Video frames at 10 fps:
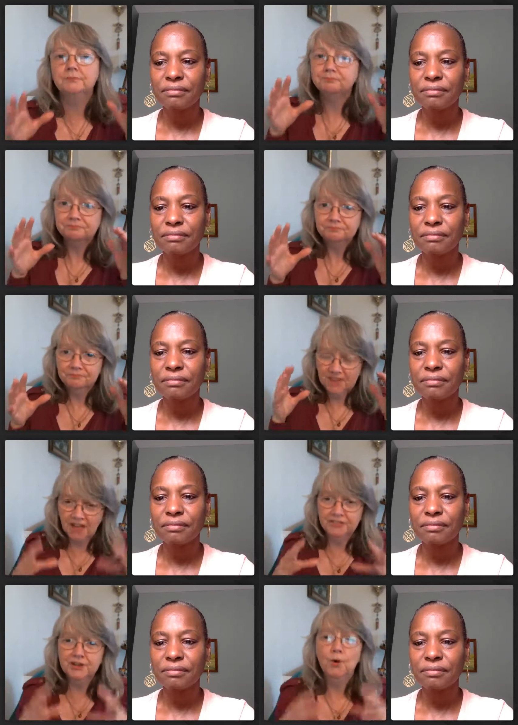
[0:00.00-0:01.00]
Speaker 1: but
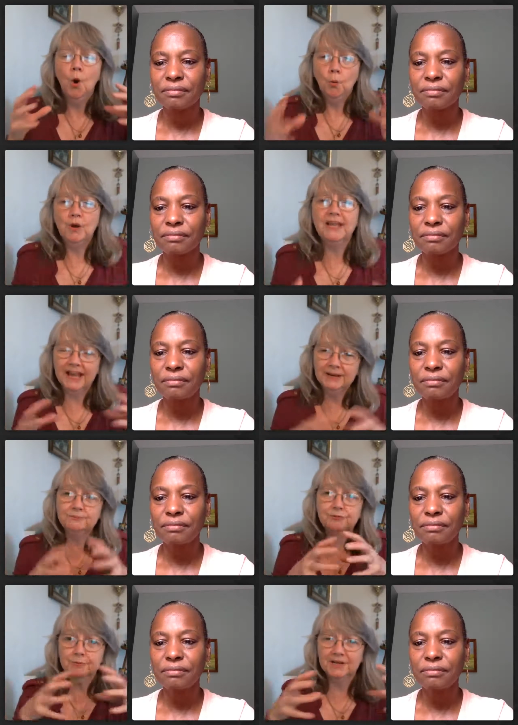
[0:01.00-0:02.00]
I think we
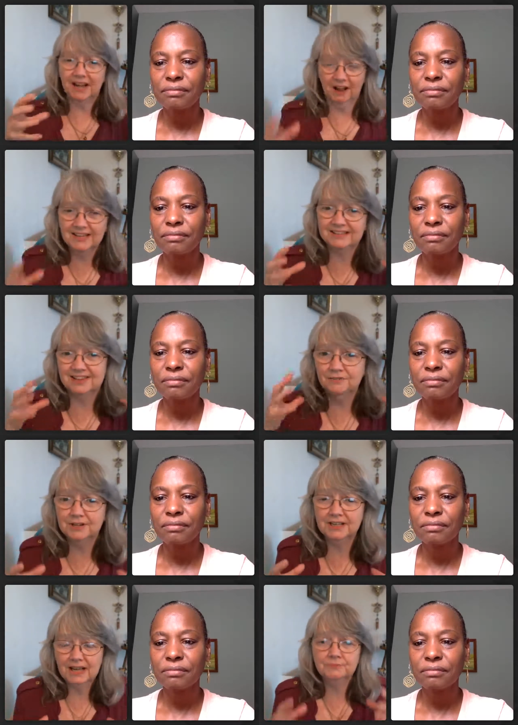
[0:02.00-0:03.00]
came from an, I
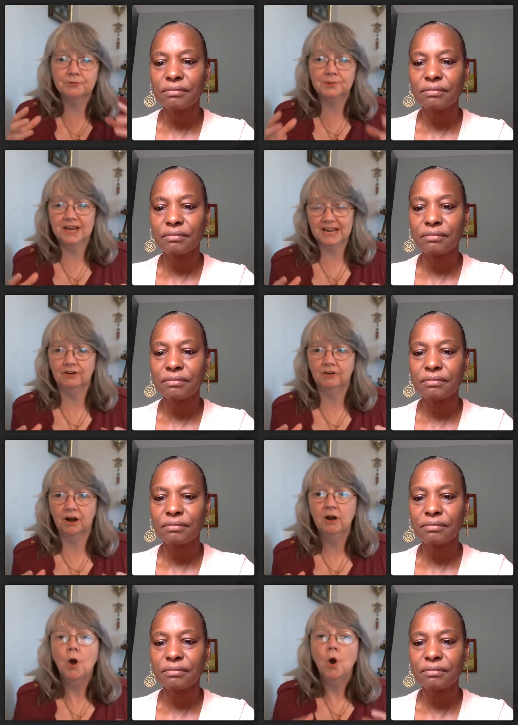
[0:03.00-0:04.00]
definitely came from an
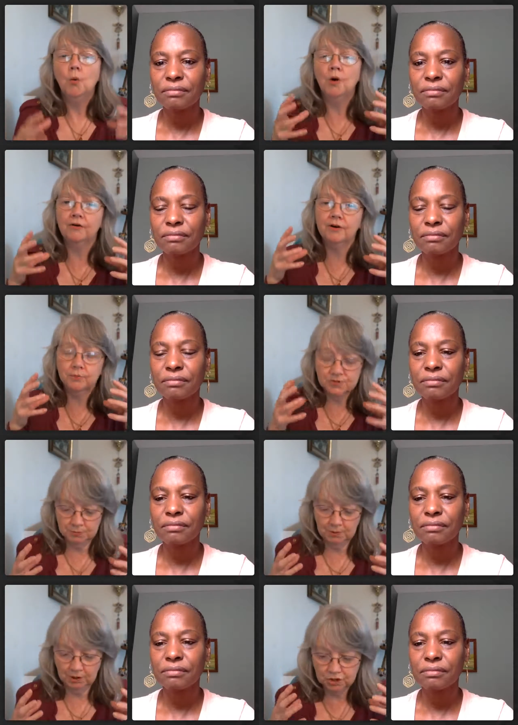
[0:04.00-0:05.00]
era where it
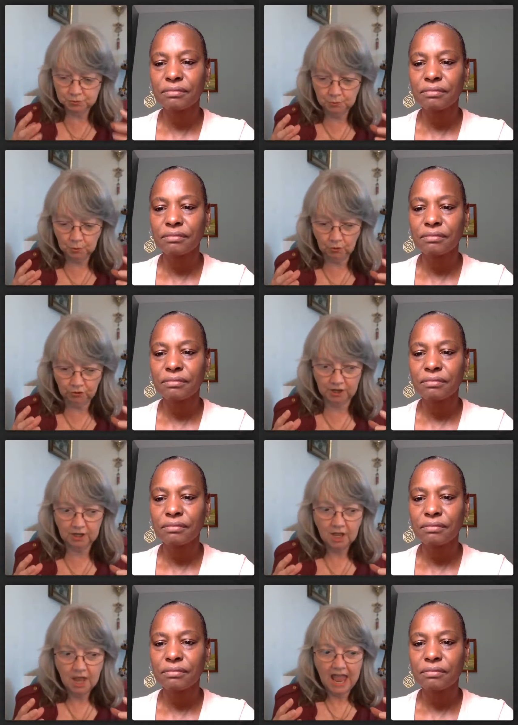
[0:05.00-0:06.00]
was much more
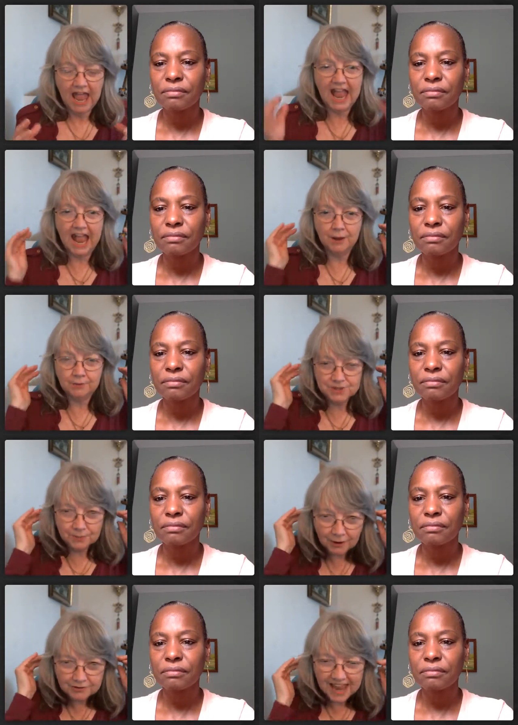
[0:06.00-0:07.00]
that it was
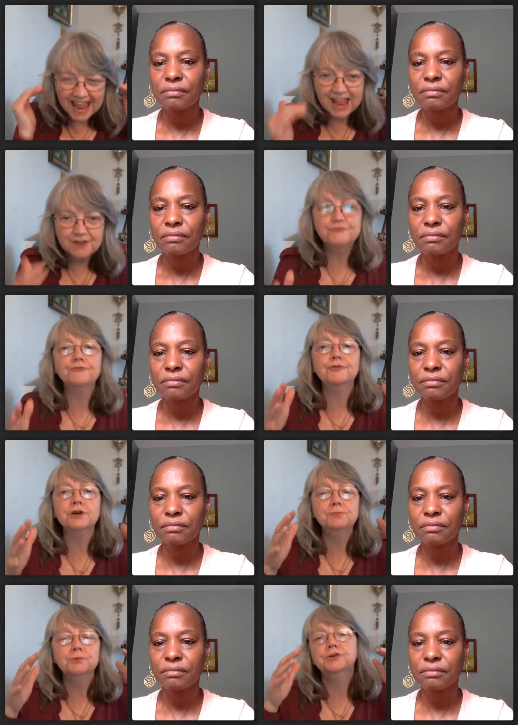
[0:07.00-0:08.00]
about
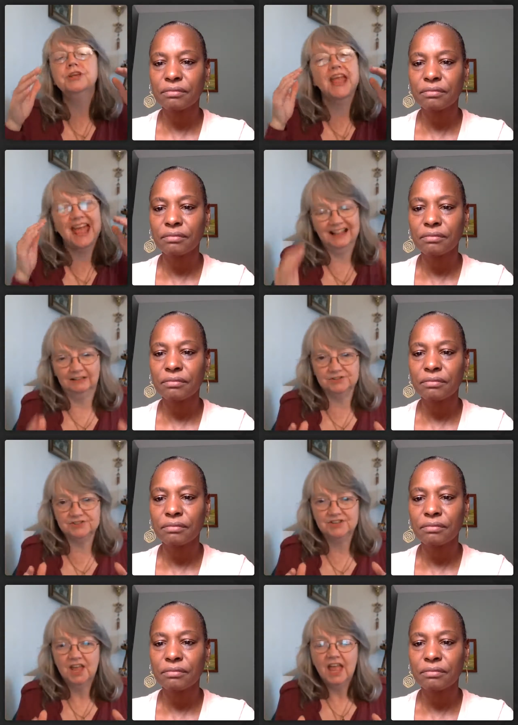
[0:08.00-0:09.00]
everybody
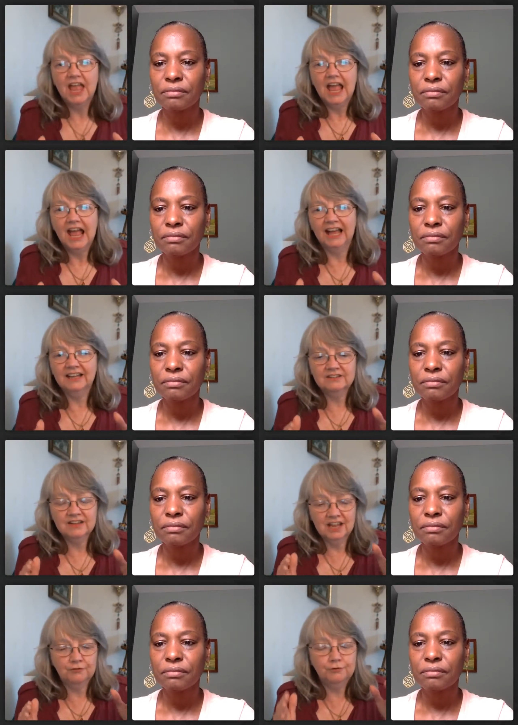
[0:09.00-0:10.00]
else.
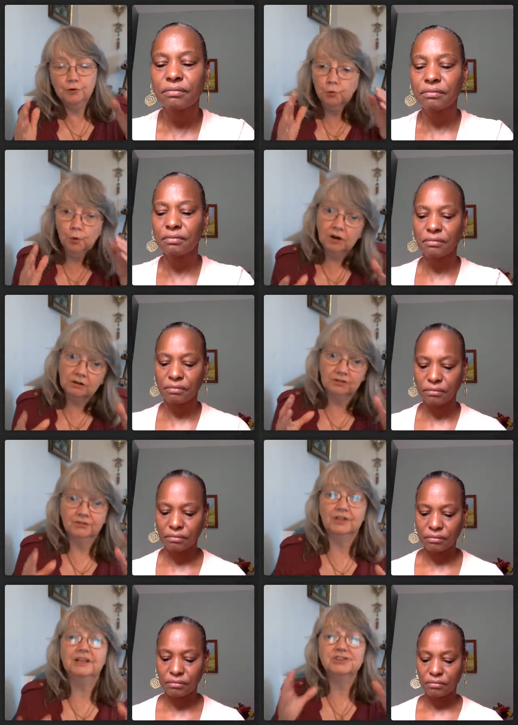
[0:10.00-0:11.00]
And if you were
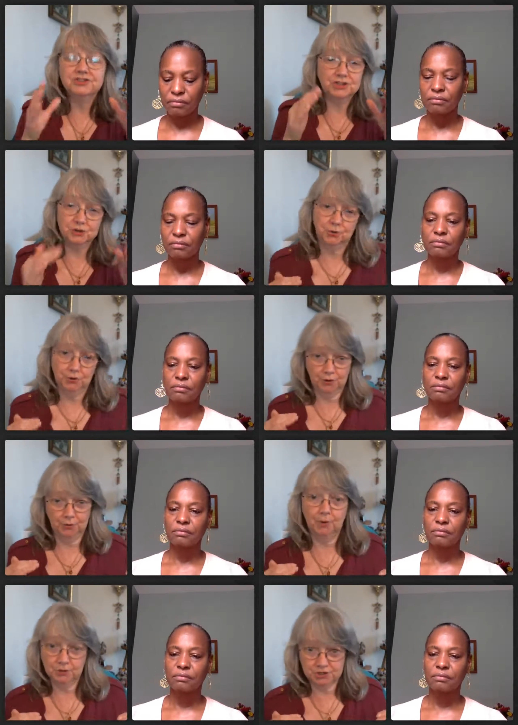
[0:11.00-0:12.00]
on the list, you were at the